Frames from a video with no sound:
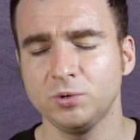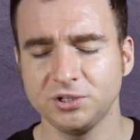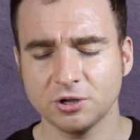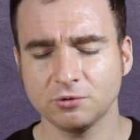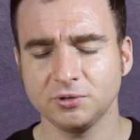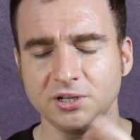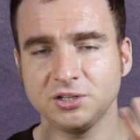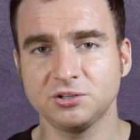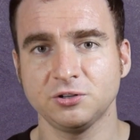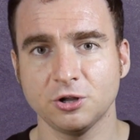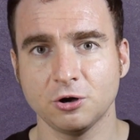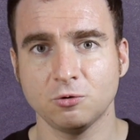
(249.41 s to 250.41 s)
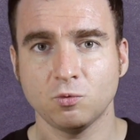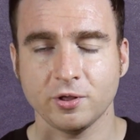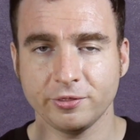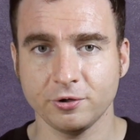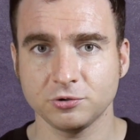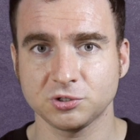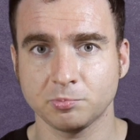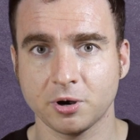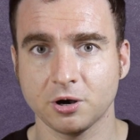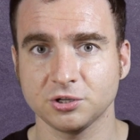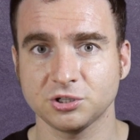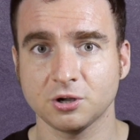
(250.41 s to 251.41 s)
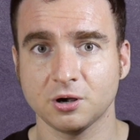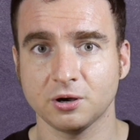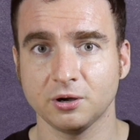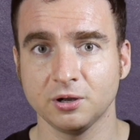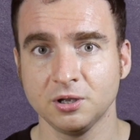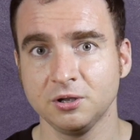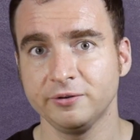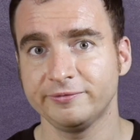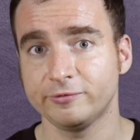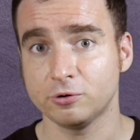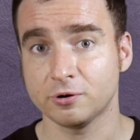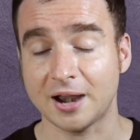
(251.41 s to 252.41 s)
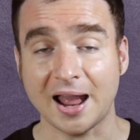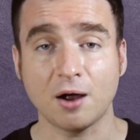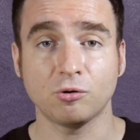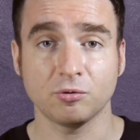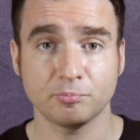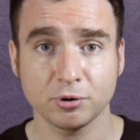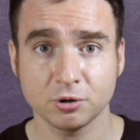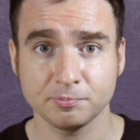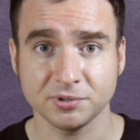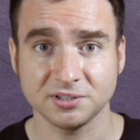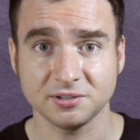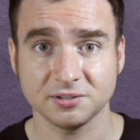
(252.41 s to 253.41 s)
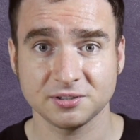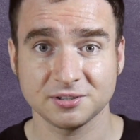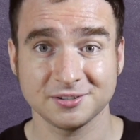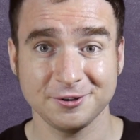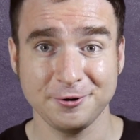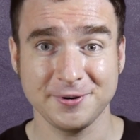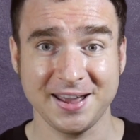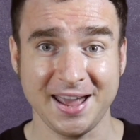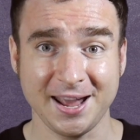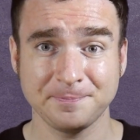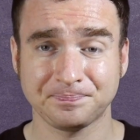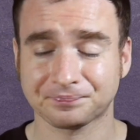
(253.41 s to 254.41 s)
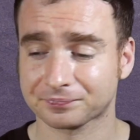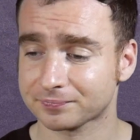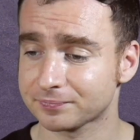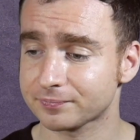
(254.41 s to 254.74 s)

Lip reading: We don't need to know what those parts are for our purposes, okay?